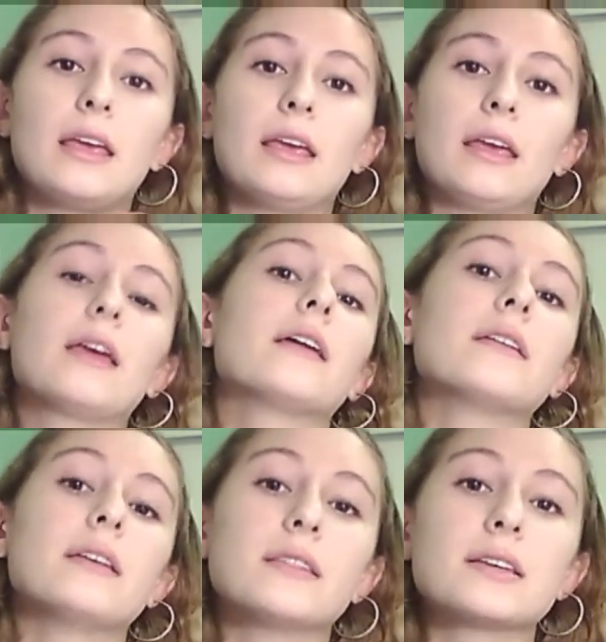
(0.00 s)

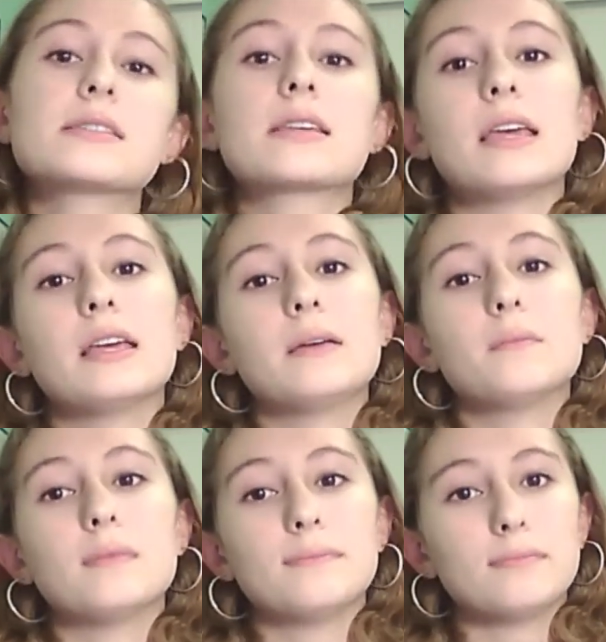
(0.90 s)
And in this
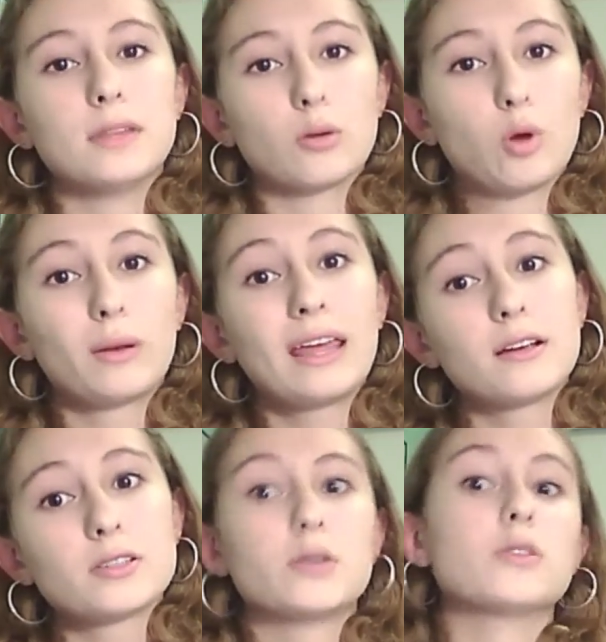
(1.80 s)
game, there are more
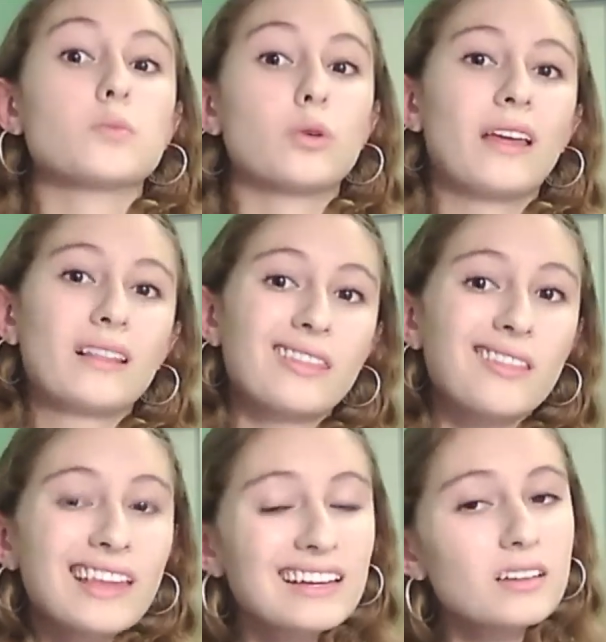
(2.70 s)
players, so it's more likely
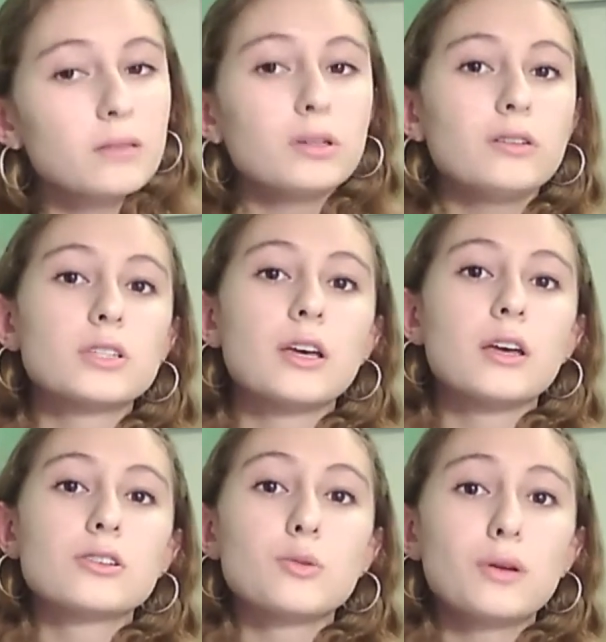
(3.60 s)
to land on the Blues.
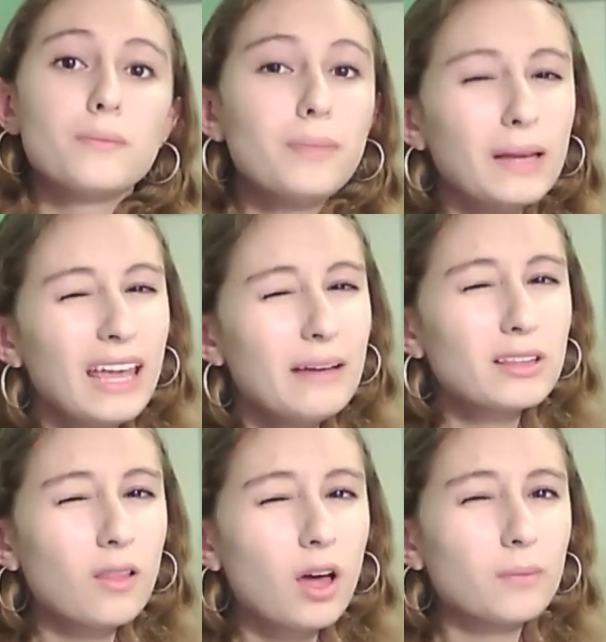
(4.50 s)
So in a game
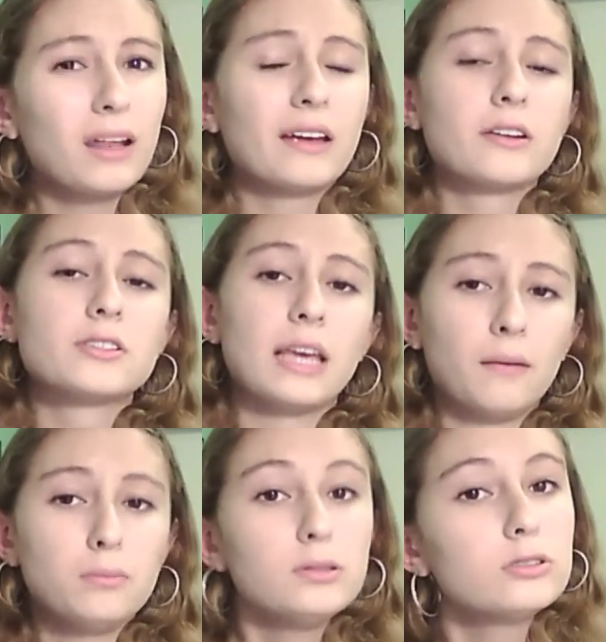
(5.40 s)
with a lot of players,
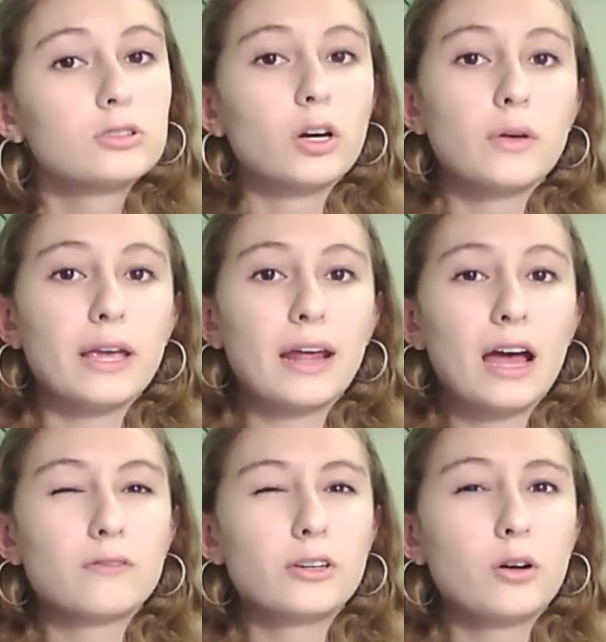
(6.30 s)
yeah, Blues are okay to
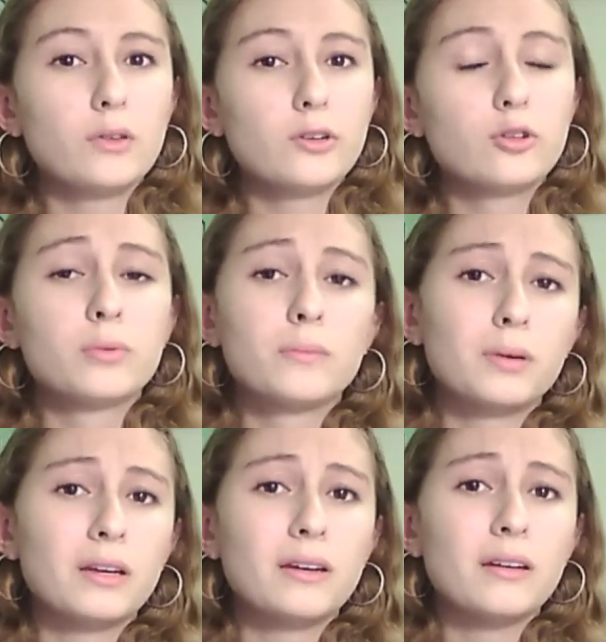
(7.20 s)
have for your only group,
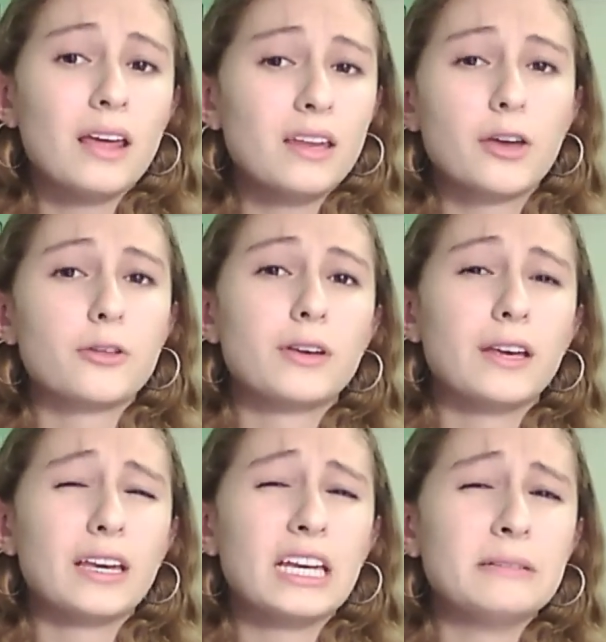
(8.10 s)
but in any other
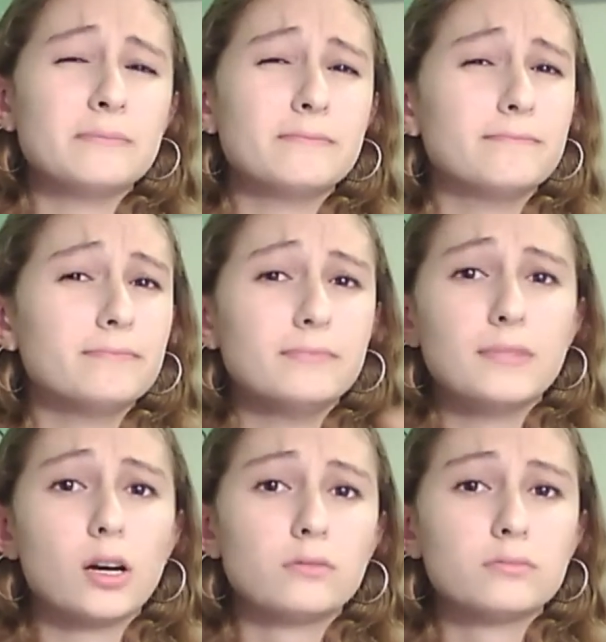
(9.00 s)
game,
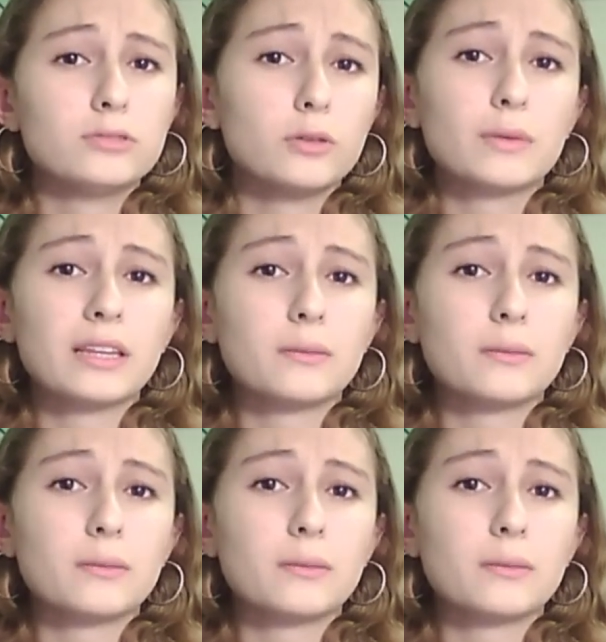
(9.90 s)
no, don't get the